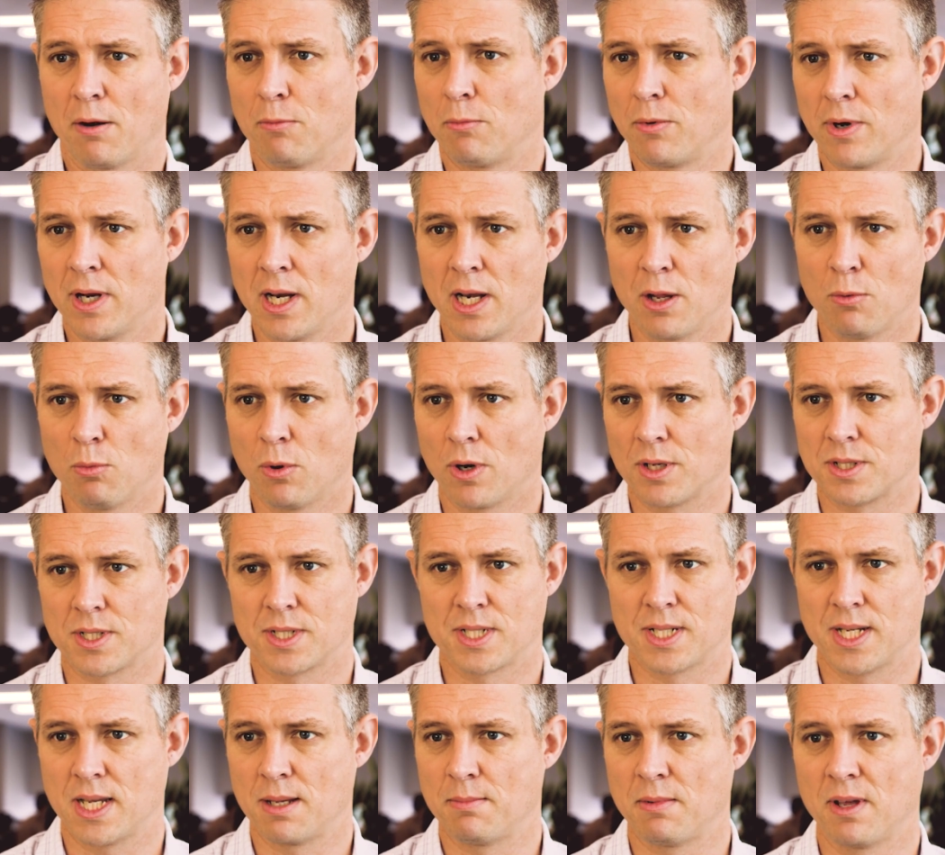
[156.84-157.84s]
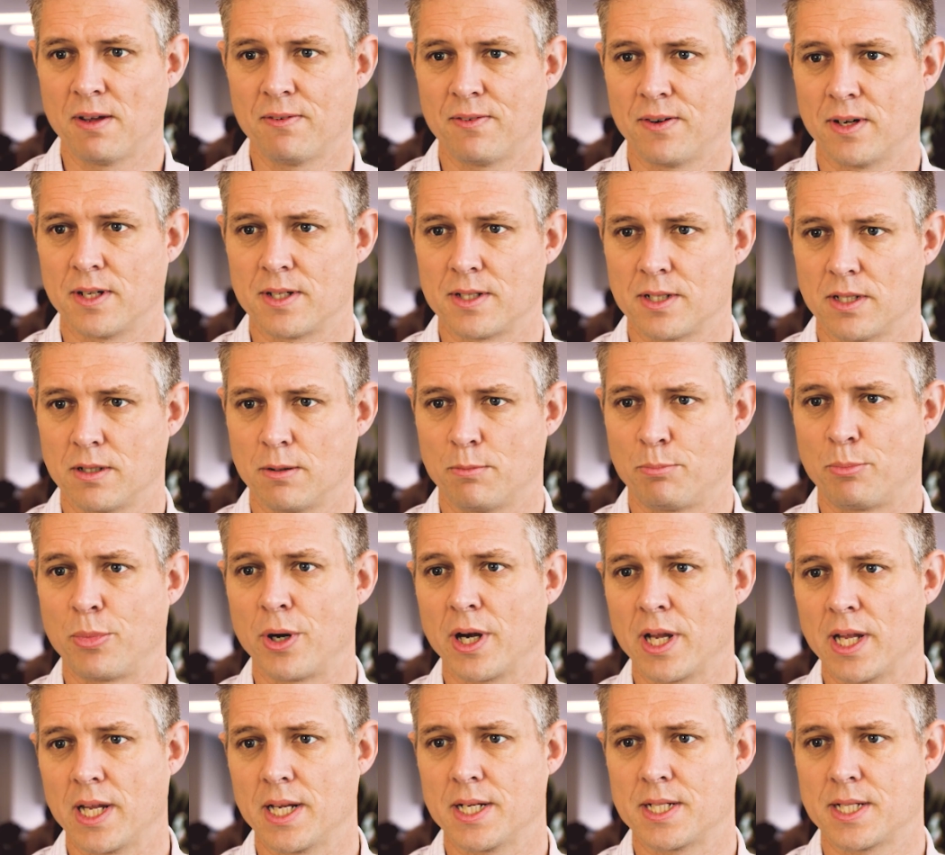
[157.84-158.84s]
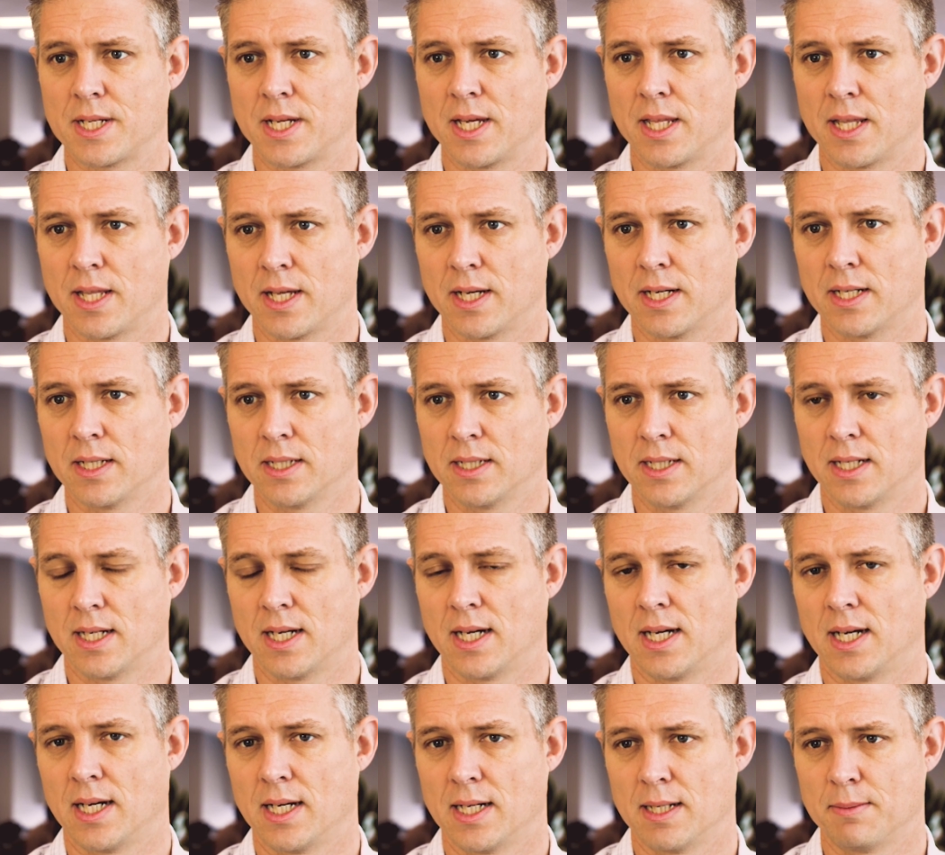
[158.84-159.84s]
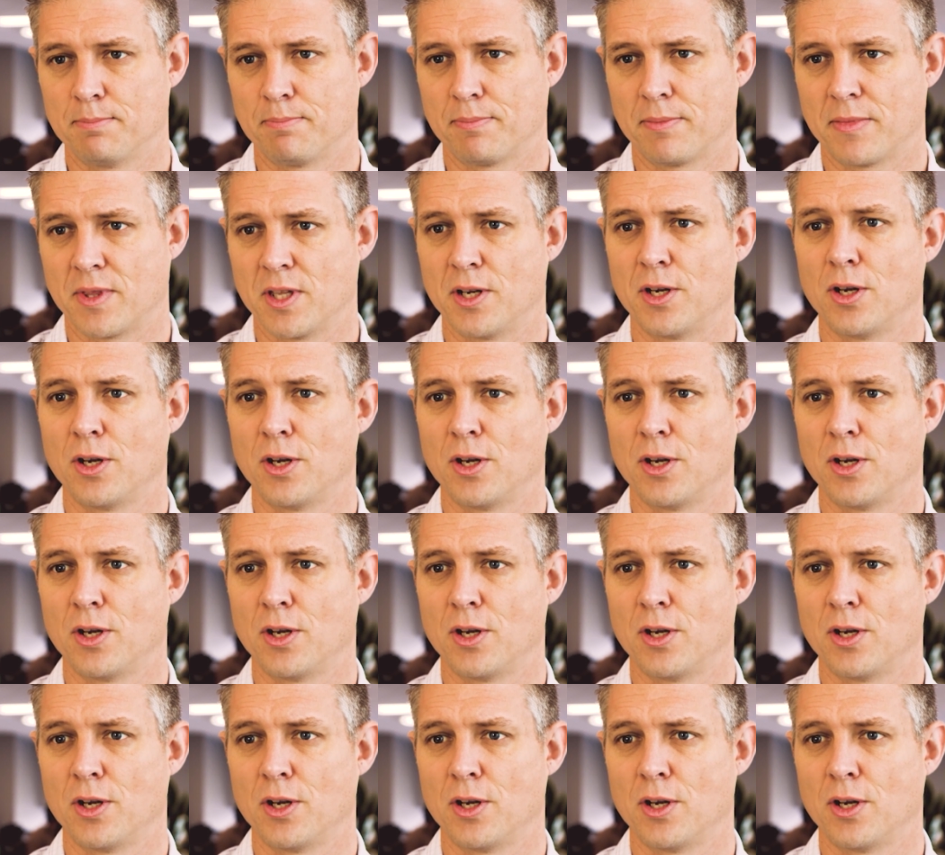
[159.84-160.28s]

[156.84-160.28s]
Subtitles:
It really was a team effort, bringing together the